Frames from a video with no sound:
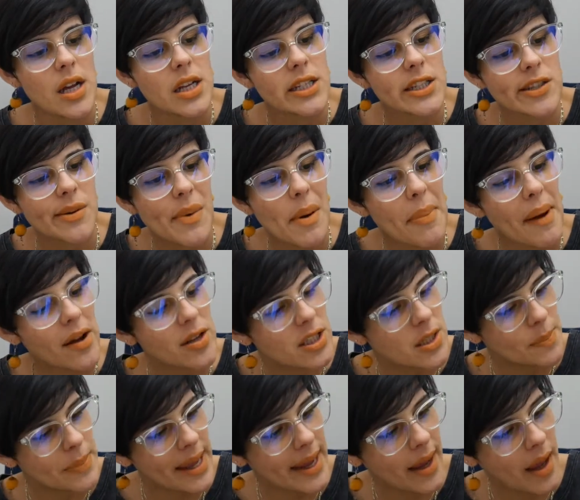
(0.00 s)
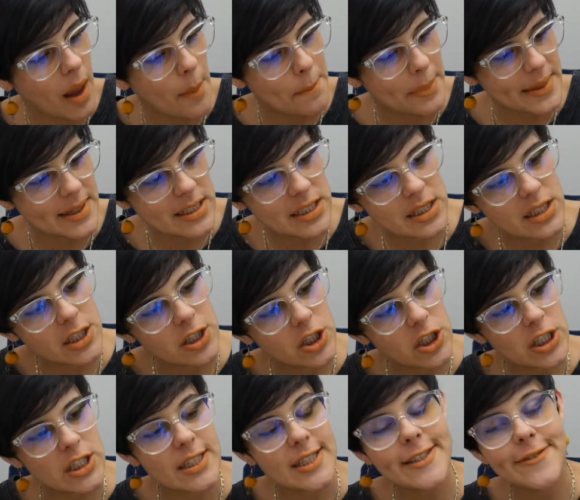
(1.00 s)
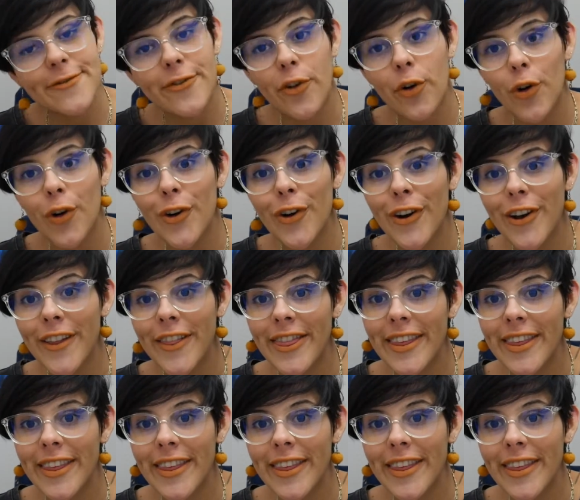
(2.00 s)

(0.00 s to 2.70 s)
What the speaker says: So I'm about to pick up the stitches for